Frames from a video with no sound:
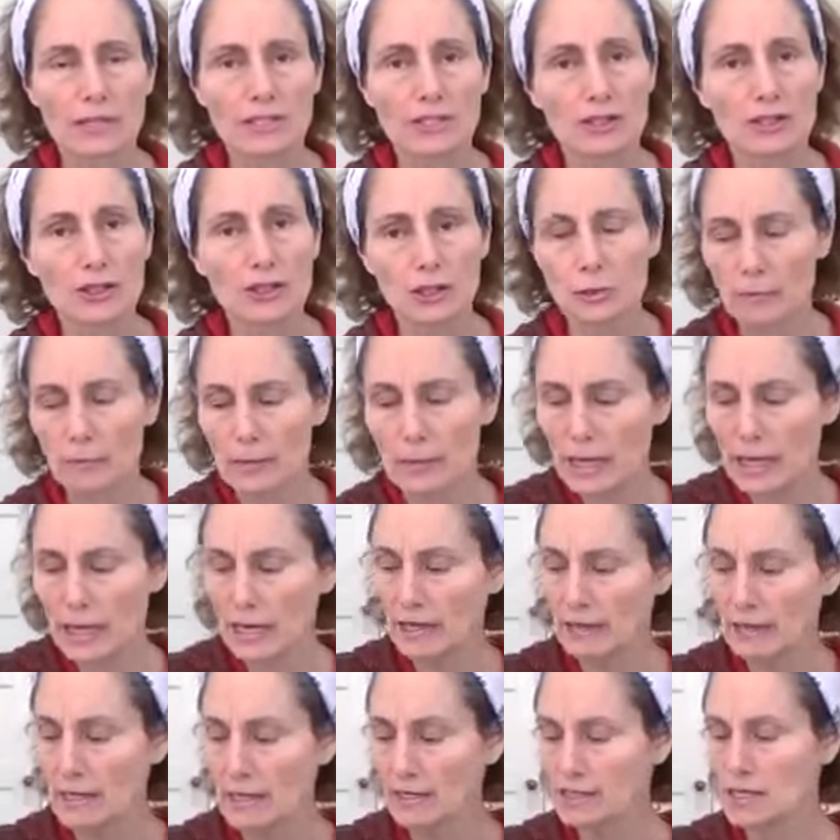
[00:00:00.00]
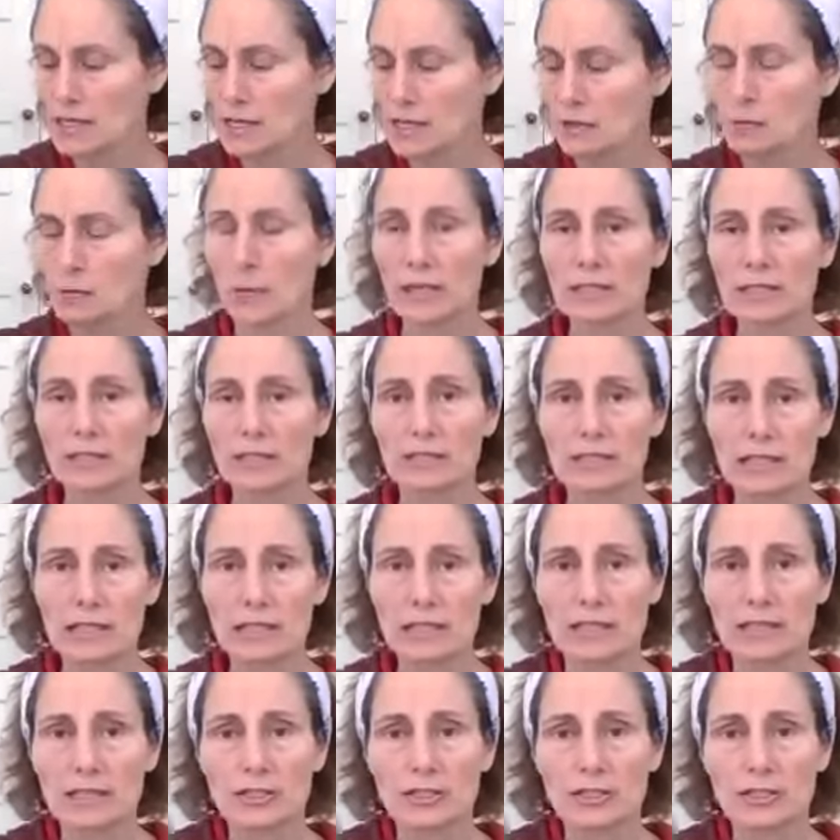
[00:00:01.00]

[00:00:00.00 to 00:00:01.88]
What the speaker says: that's too big, that's unwieldy,